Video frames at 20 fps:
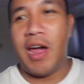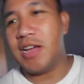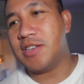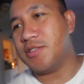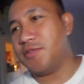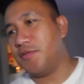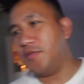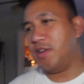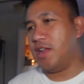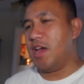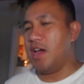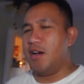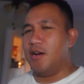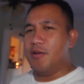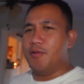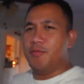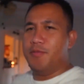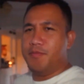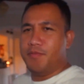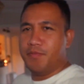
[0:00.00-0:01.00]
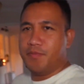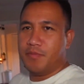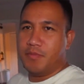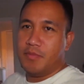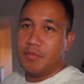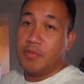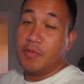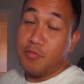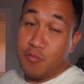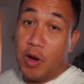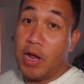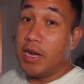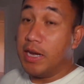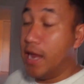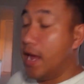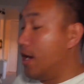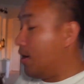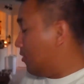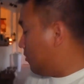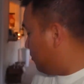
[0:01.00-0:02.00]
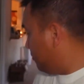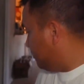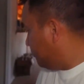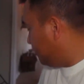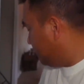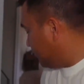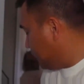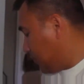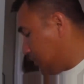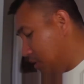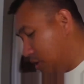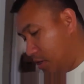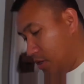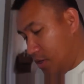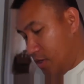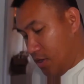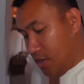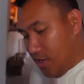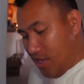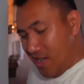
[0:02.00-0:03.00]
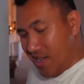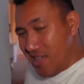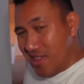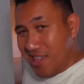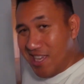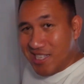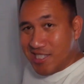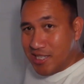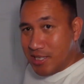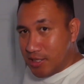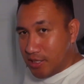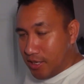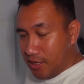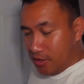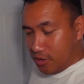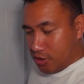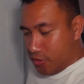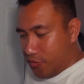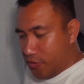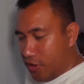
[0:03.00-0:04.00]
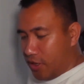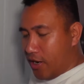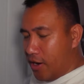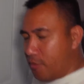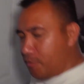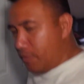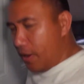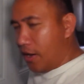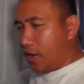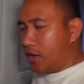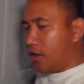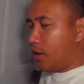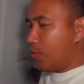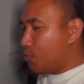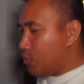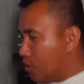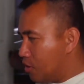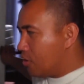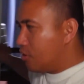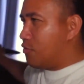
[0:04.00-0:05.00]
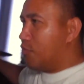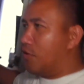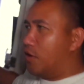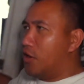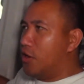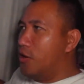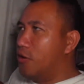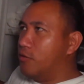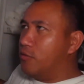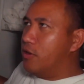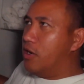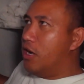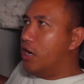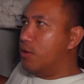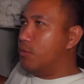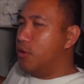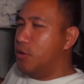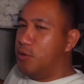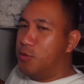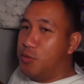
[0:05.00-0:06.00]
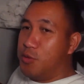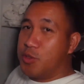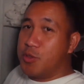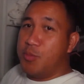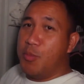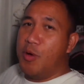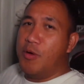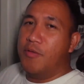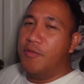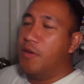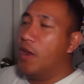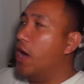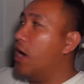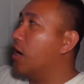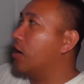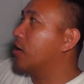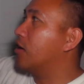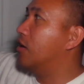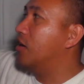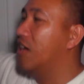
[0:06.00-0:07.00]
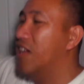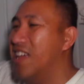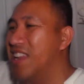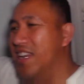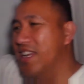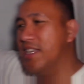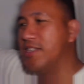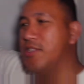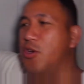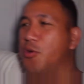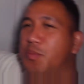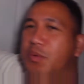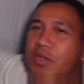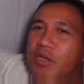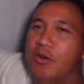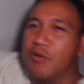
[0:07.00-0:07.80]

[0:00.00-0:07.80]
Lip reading: as of now. Right now, this is Gilster back again with another video. I'm gonna do a small vlog. Let's open the